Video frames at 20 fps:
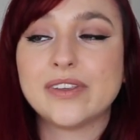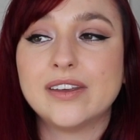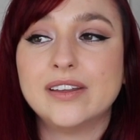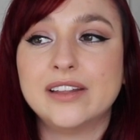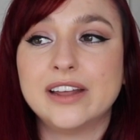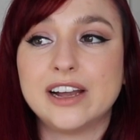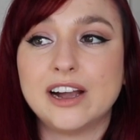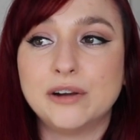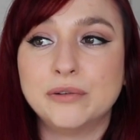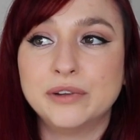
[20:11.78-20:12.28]

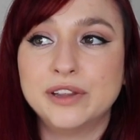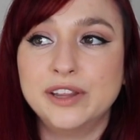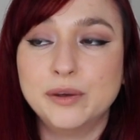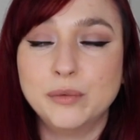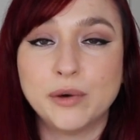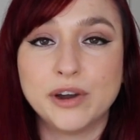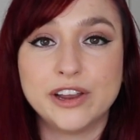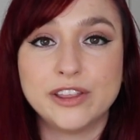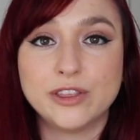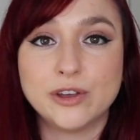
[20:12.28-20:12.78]
Like I really
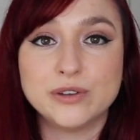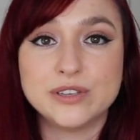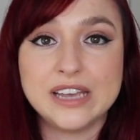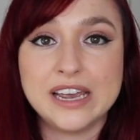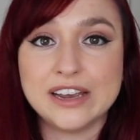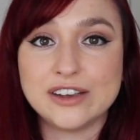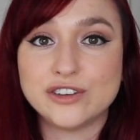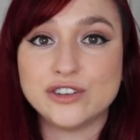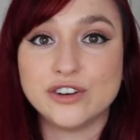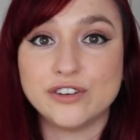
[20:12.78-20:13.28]
wanted those
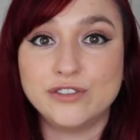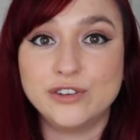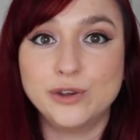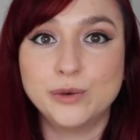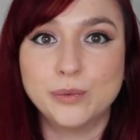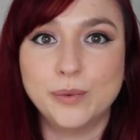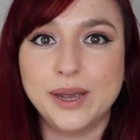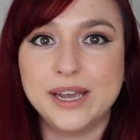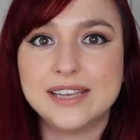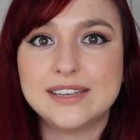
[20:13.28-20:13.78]
extra
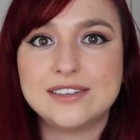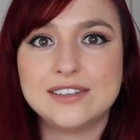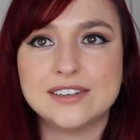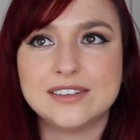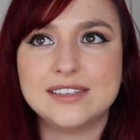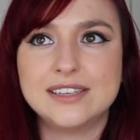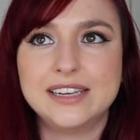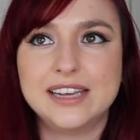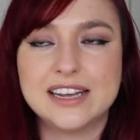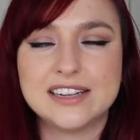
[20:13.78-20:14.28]
few weeks
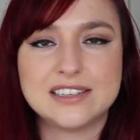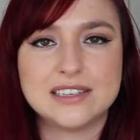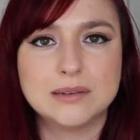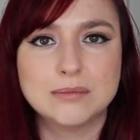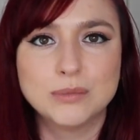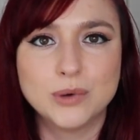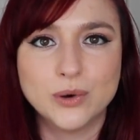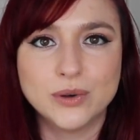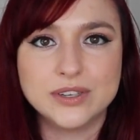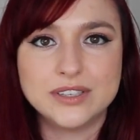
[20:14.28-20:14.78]
just to get
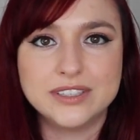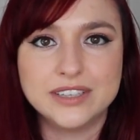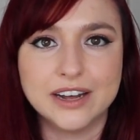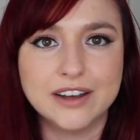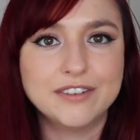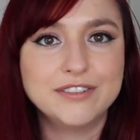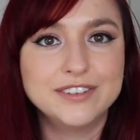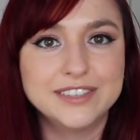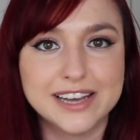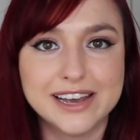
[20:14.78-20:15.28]
some more
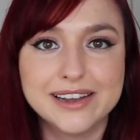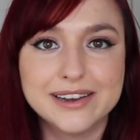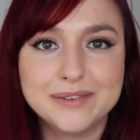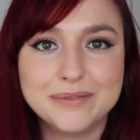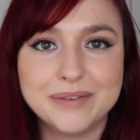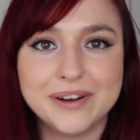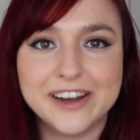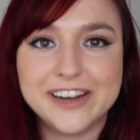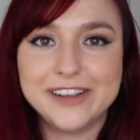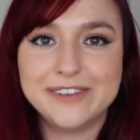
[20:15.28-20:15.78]
stuff
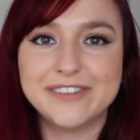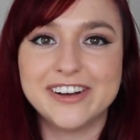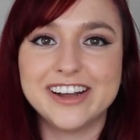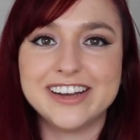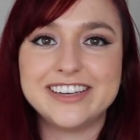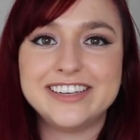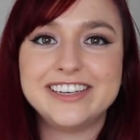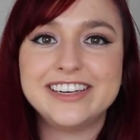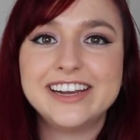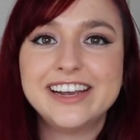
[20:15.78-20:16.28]
done, pretty
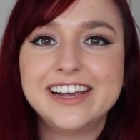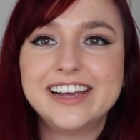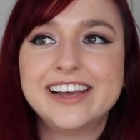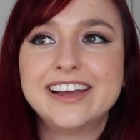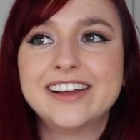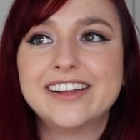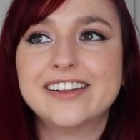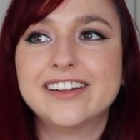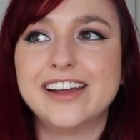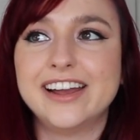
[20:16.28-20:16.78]
much.
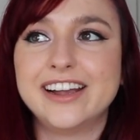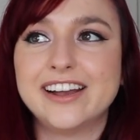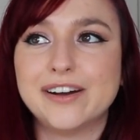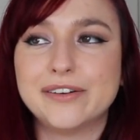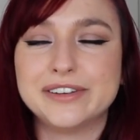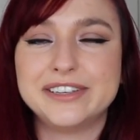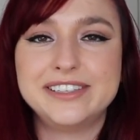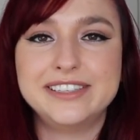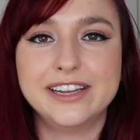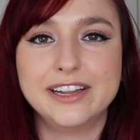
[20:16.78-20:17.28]
Like I
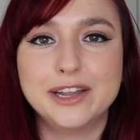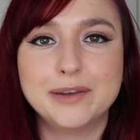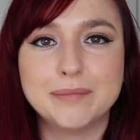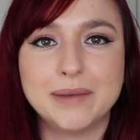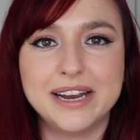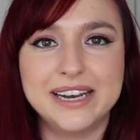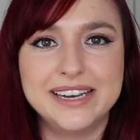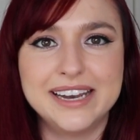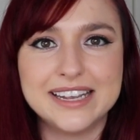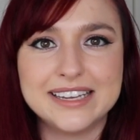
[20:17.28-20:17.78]
was still in
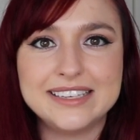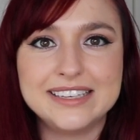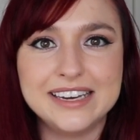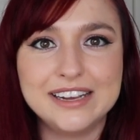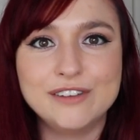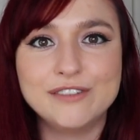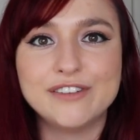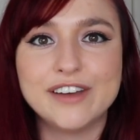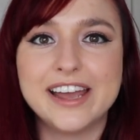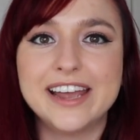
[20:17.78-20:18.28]
my
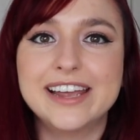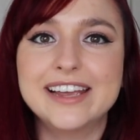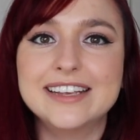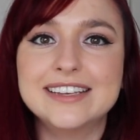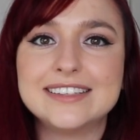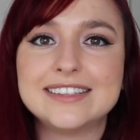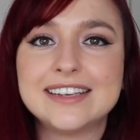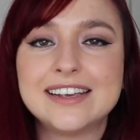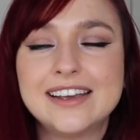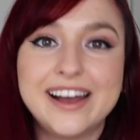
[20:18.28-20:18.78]
nesting
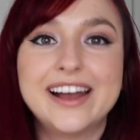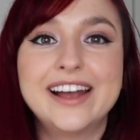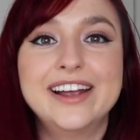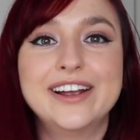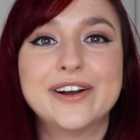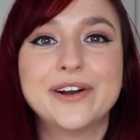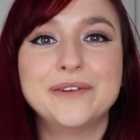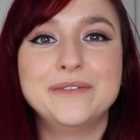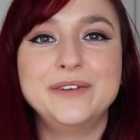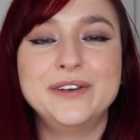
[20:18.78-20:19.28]
phase. I
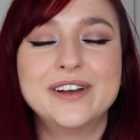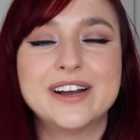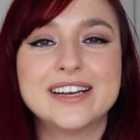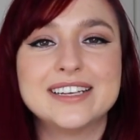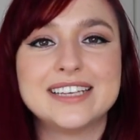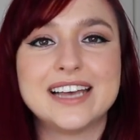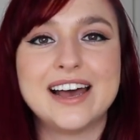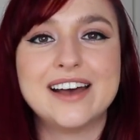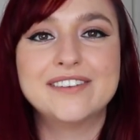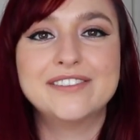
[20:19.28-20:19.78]
hope you
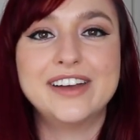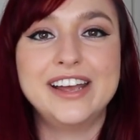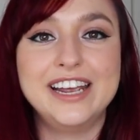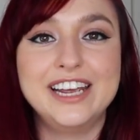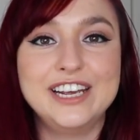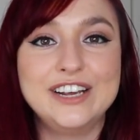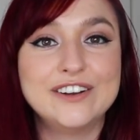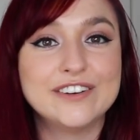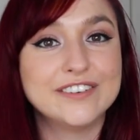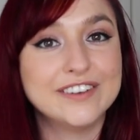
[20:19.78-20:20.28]
guys have
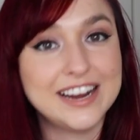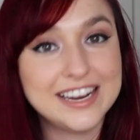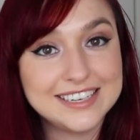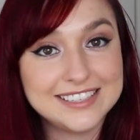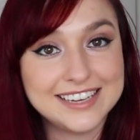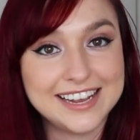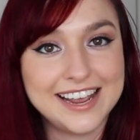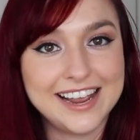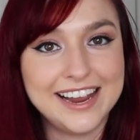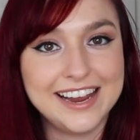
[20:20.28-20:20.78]
a
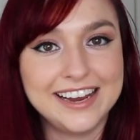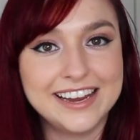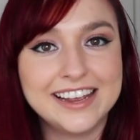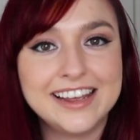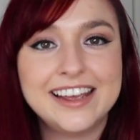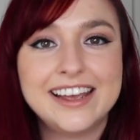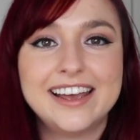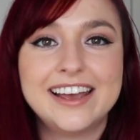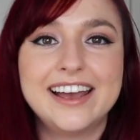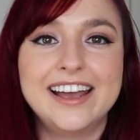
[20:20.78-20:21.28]
great day,
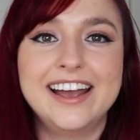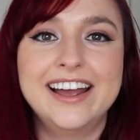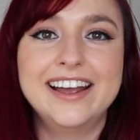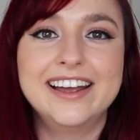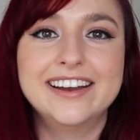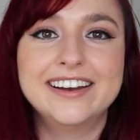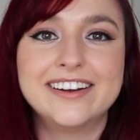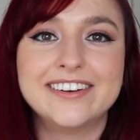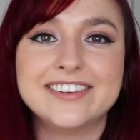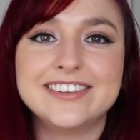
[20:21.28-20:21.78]

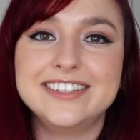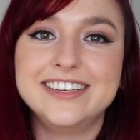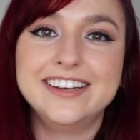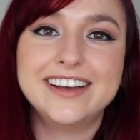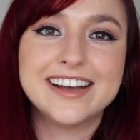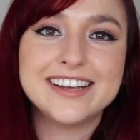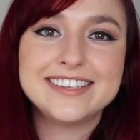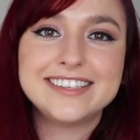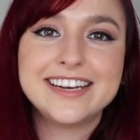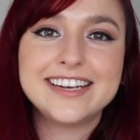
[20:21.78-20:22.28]
and I'll see you
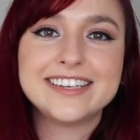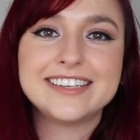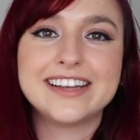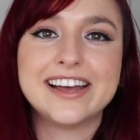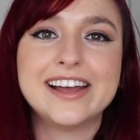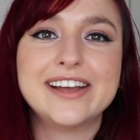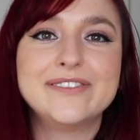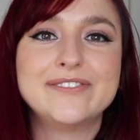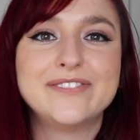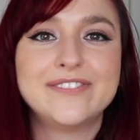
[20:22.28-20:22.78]
guys next
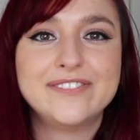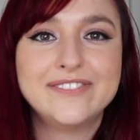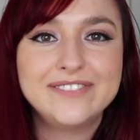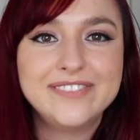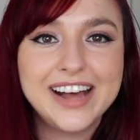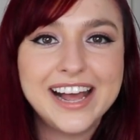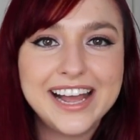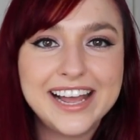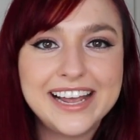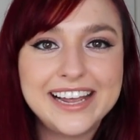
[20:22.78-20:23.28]
time.
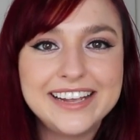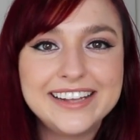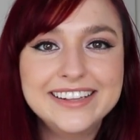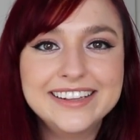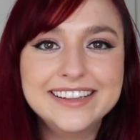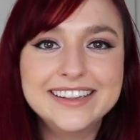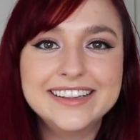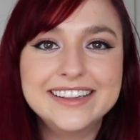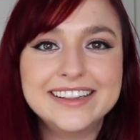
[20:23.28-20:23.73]
Bye!